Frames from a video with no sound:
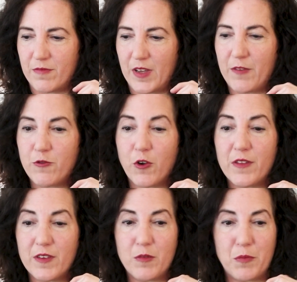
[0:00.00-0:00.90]
I've
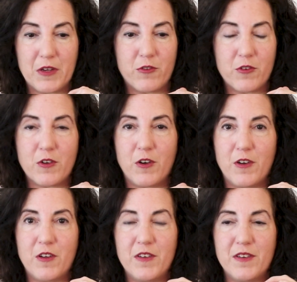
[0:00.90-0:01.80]
drawn this picture
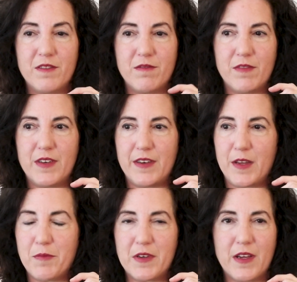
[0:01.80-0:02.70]
called, and
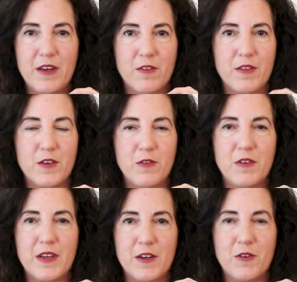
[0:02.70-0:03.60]
named the title, the new
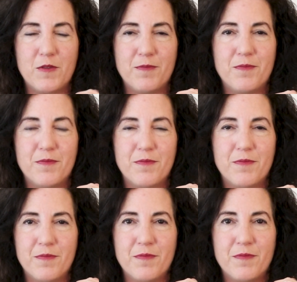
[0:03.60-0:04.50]
title.
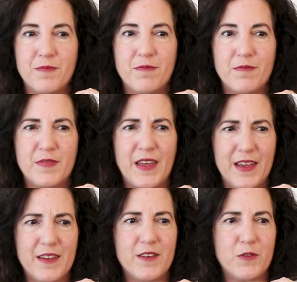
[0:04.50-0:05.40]

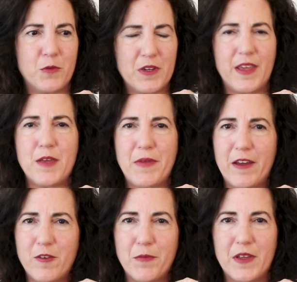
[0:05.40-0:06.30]
That is what came
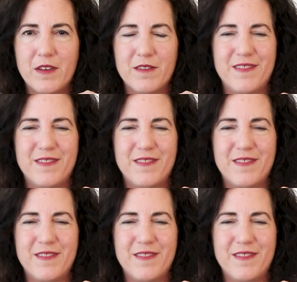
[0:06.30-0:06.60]
out of me.